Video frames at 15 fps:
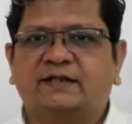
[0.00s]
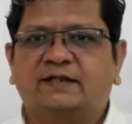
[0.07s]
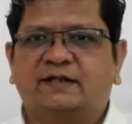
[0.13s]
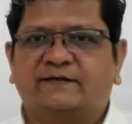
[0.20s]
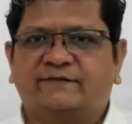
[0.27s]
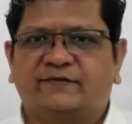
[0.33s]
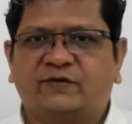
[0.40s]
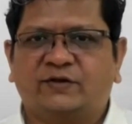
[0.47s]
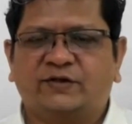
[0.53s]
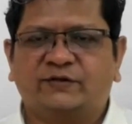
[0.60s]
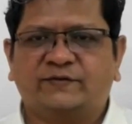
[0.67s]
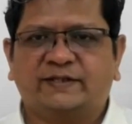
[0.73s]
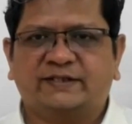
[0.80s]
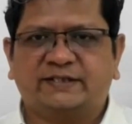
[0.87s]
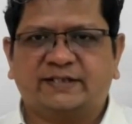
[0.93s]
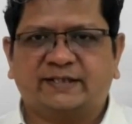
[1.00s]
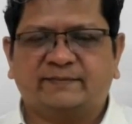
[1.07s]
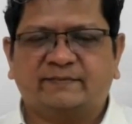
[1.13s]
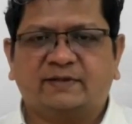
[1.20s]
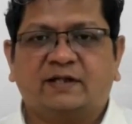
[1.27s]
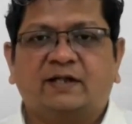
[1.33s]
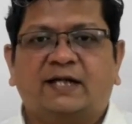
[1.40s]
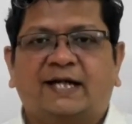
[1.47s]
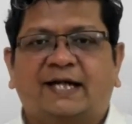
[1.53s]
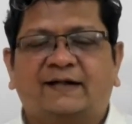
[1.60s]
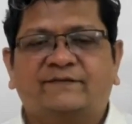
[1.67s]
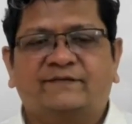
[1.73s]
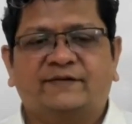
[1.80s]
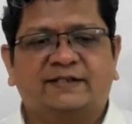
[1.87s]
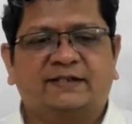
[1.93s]
for your team and
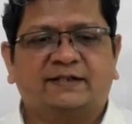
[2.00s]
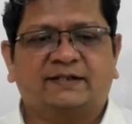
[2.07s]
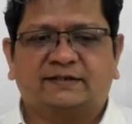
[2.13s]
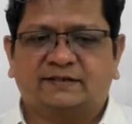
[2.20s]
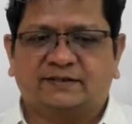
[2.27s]
whether